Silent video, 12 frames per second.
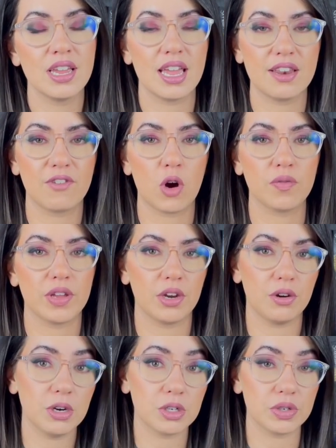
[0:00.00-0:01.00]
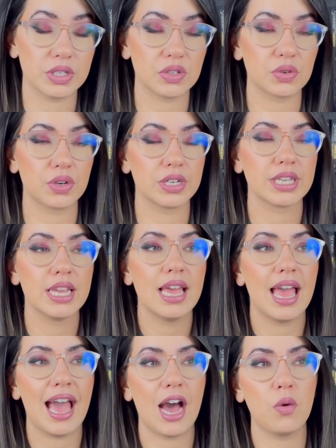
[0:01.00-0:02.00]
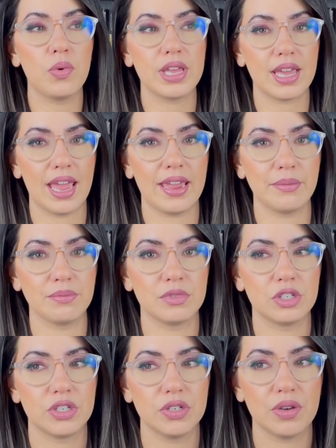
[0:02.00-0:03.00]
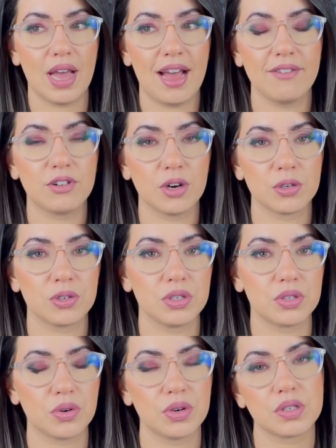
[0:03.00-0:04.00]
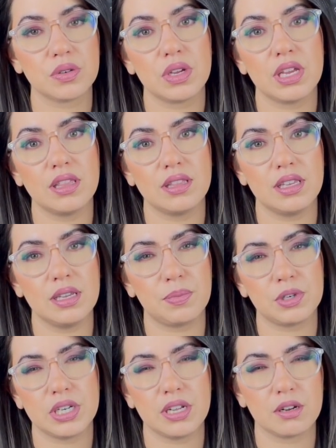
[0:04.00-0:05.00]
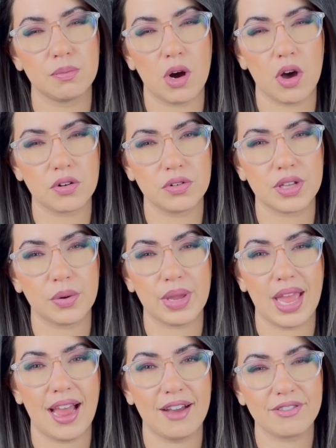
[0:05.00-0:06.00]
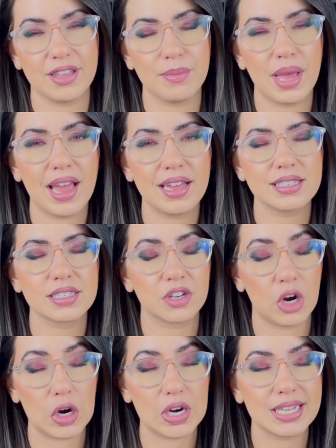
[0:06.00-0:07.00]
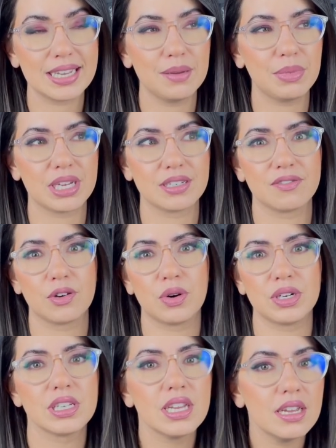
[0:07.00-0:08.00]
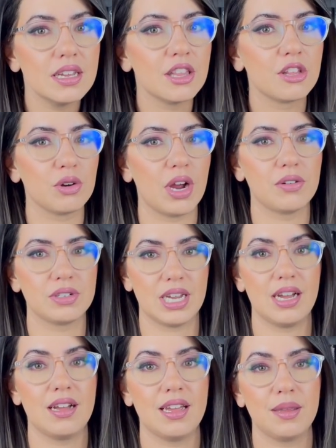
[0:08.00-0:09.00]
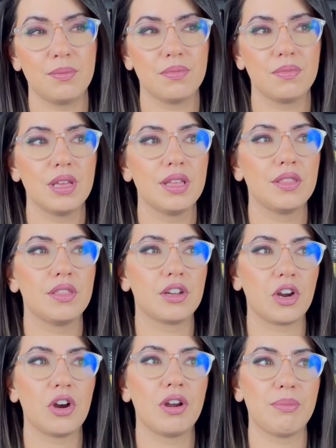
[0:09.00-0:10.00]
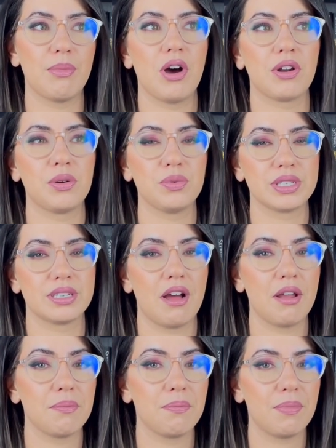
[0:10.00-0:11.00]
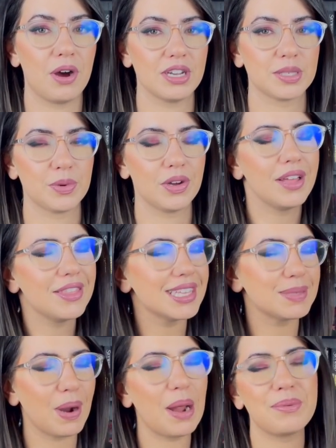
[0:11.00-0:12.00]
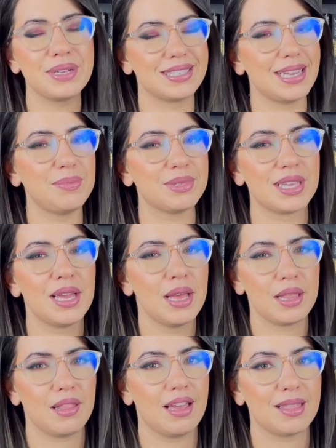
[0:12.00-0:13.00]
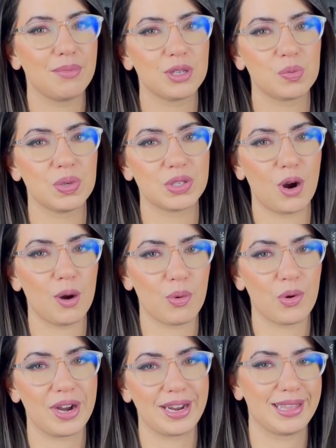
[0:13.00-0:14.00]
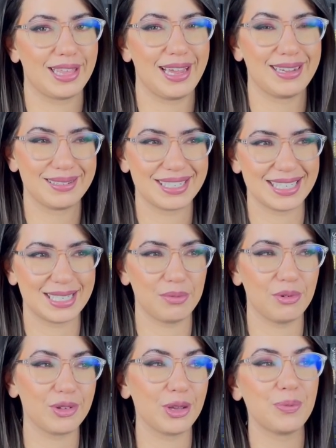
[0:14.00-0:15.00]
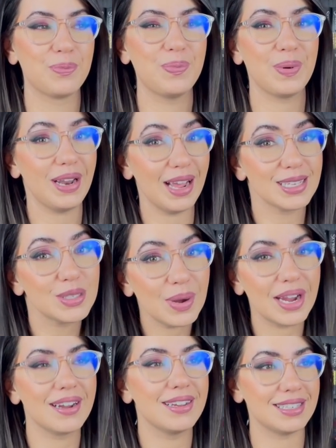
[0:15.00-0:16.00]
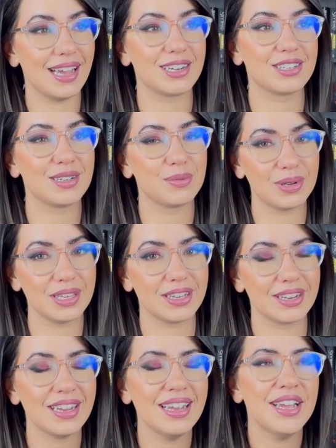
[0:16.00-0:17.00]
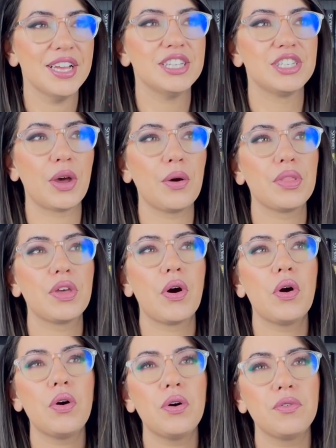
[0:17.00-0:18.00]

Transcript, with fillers: involving grocery stores, how we came to have grocery stores in the particular model that we have them as currently, because of course, throughout time, the current model was not possible. This probably seems like the most bizarre, boring thing to some of you, but I swear it's actually really good. So, the whole